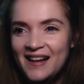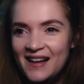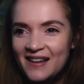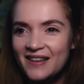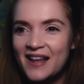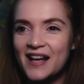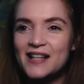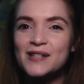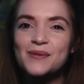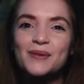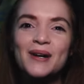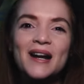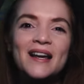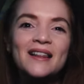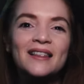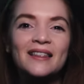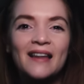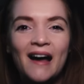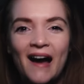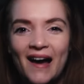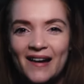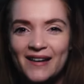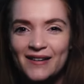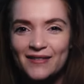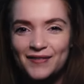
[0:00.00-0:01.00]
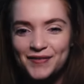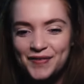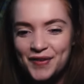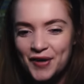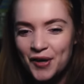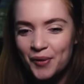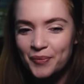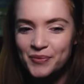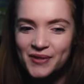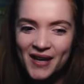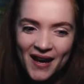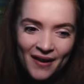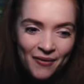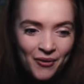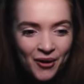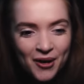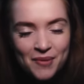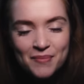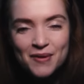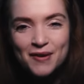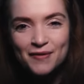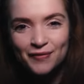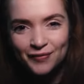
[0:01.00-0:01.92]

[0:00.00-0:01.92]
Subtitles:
That's what I like in films. I want to be